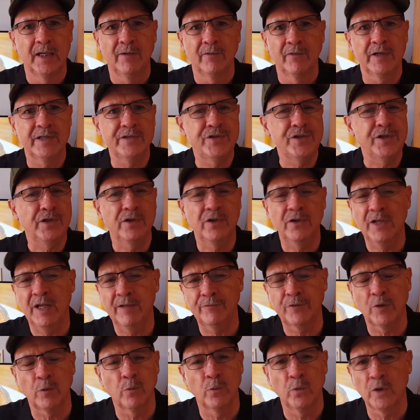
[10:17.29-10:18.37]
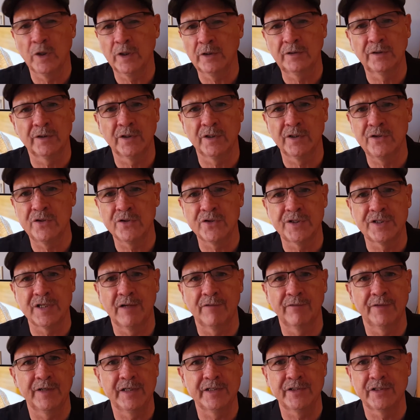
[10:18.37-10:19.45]
Friends, you don't have to work to earn your
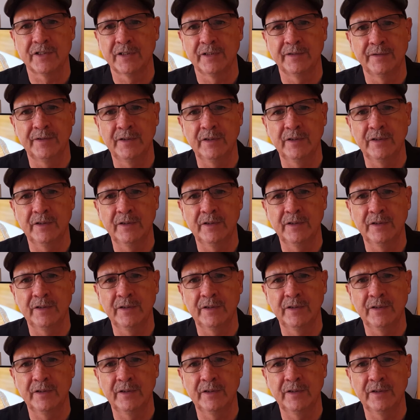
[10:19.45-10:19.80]
salvation.